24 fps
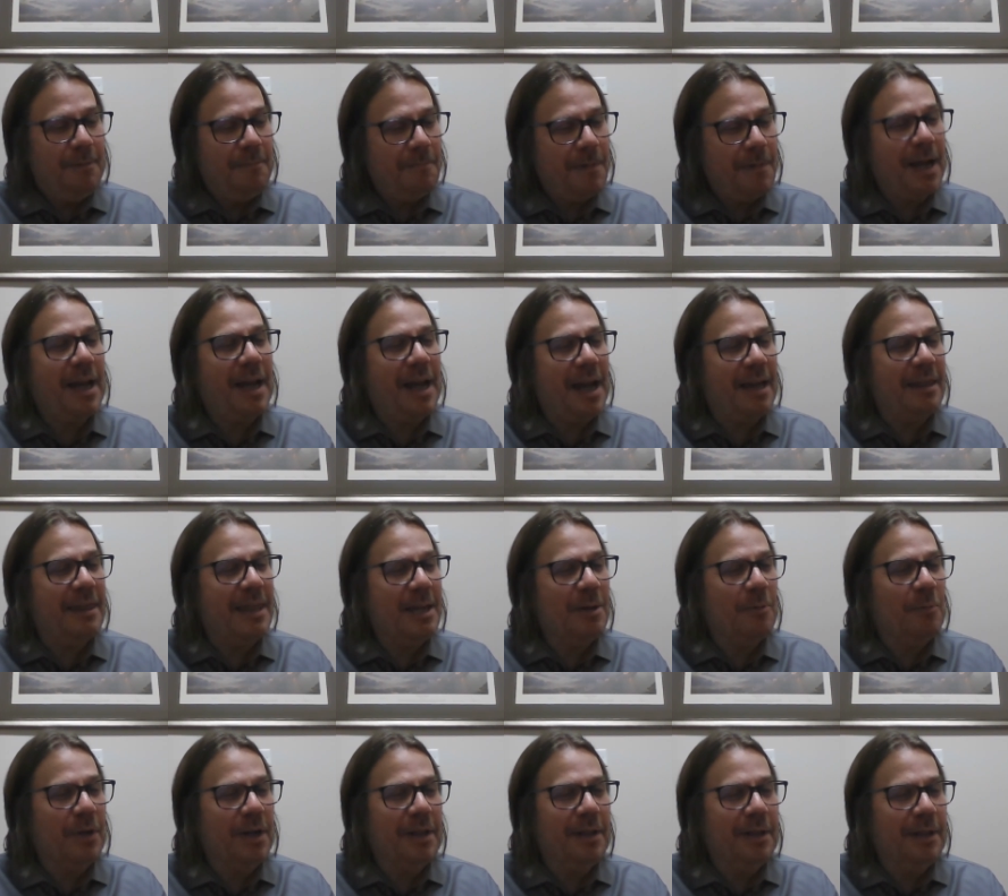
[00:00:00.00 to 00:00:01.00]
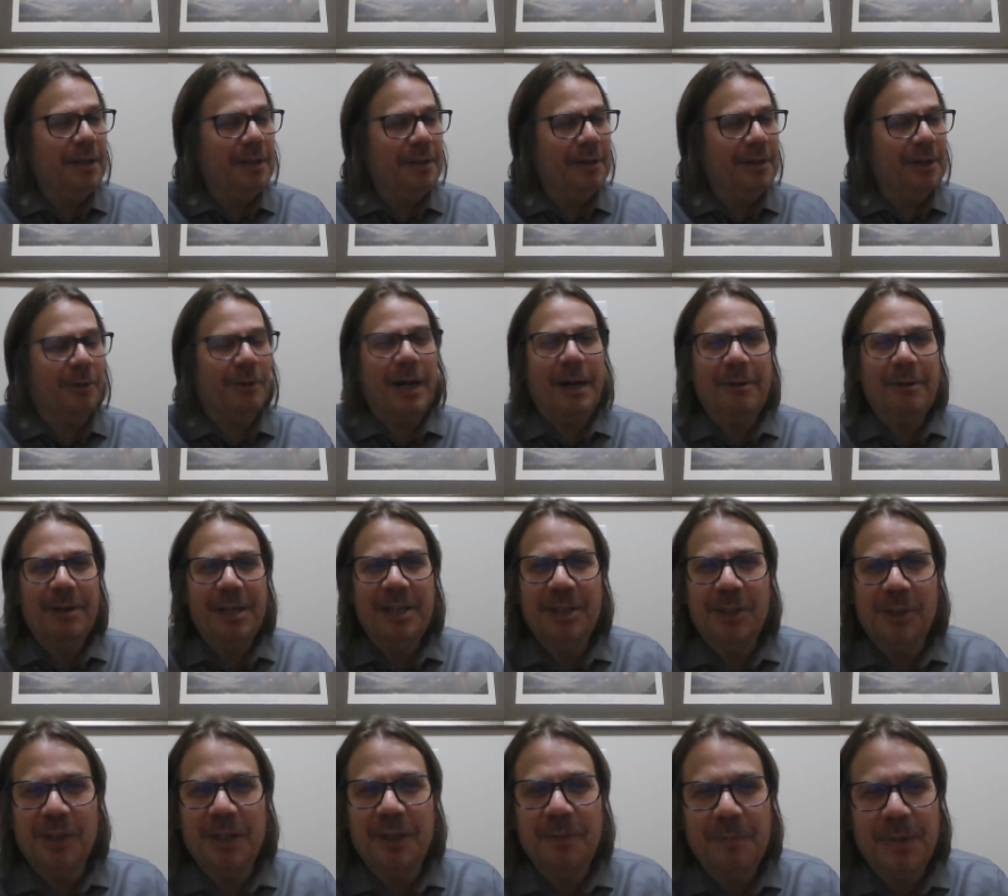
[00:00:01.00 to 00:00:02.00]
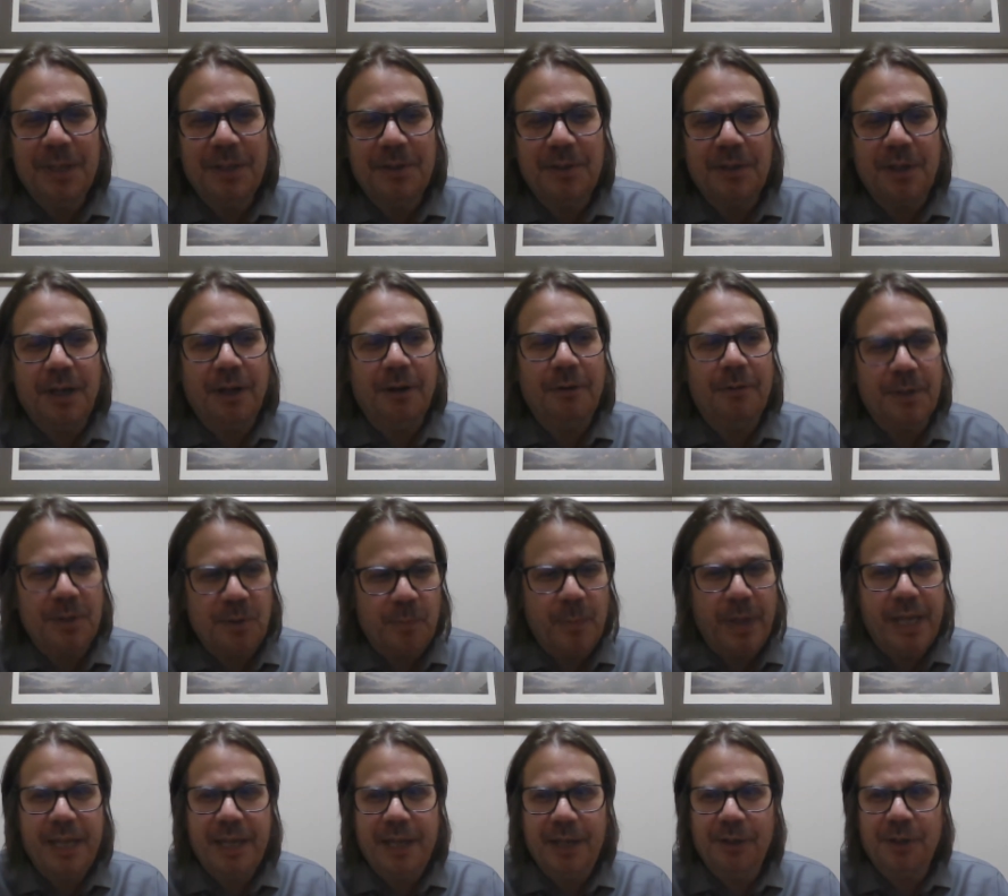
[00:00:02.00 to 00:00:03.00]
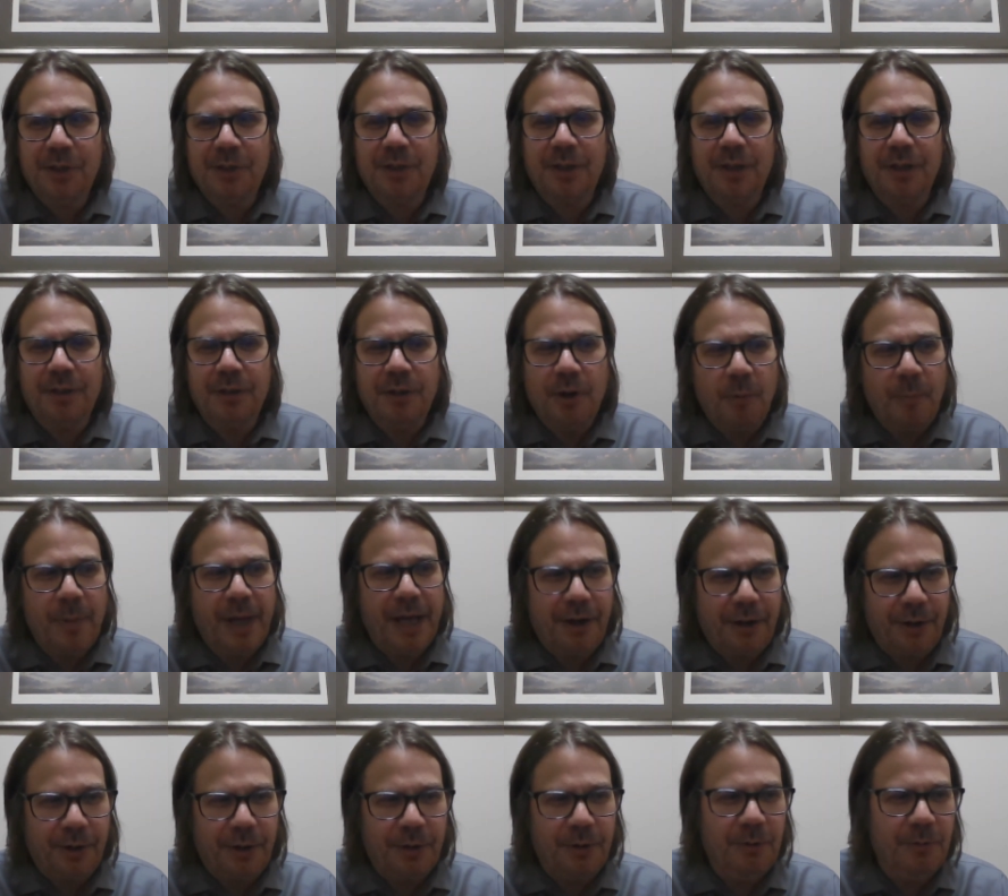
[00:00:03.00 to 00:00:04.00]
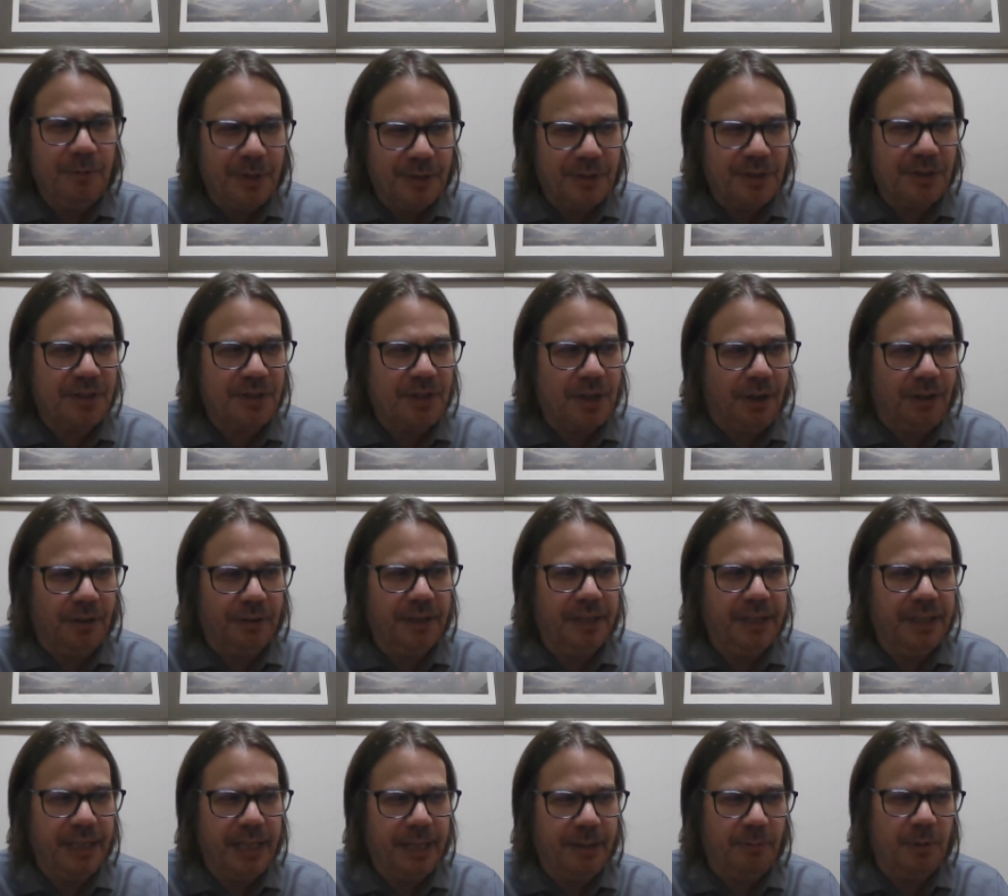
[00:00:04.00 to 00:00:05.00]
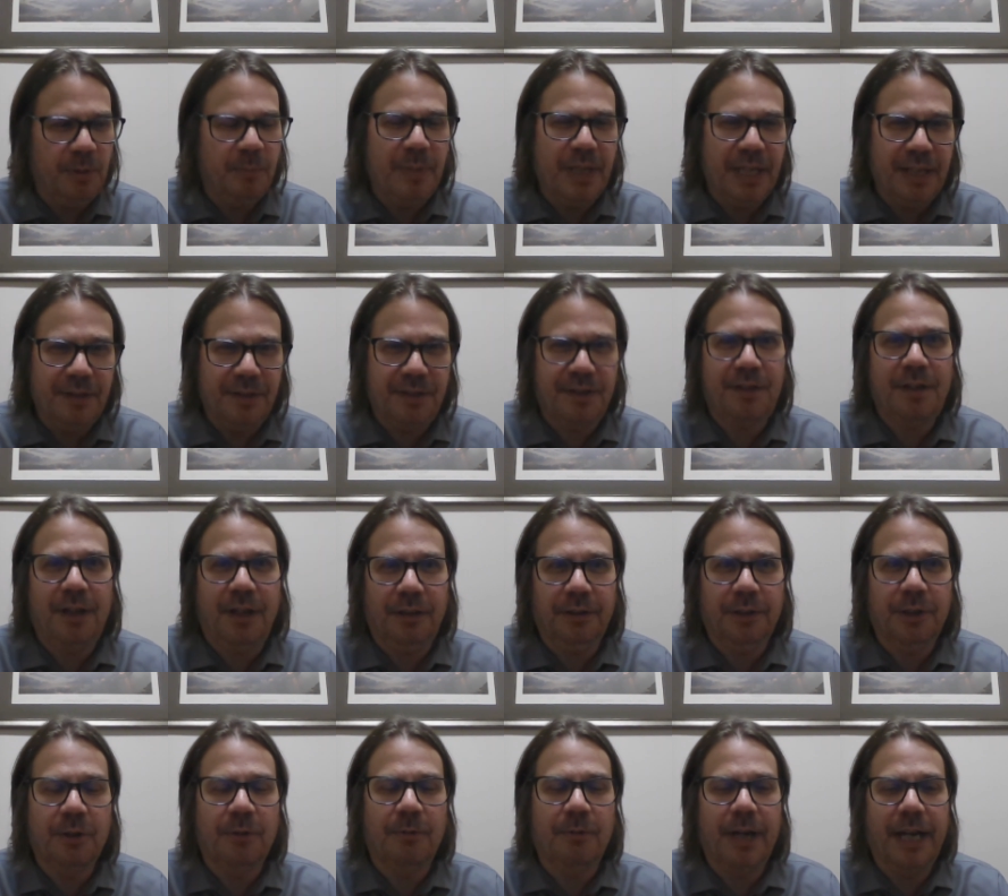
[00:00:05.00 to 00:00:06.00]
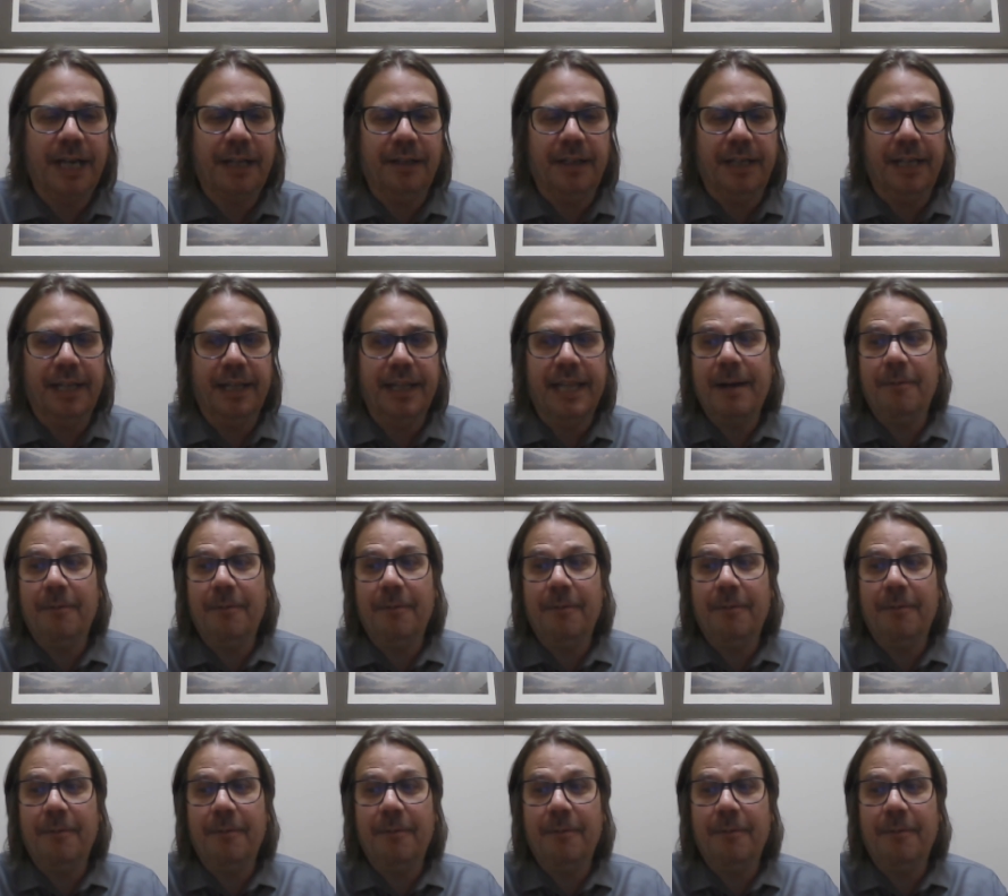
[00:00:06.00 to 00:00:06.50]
I, I think one of the, the crowning achievements though is making sure no matter who installed it, it would be installed correctly.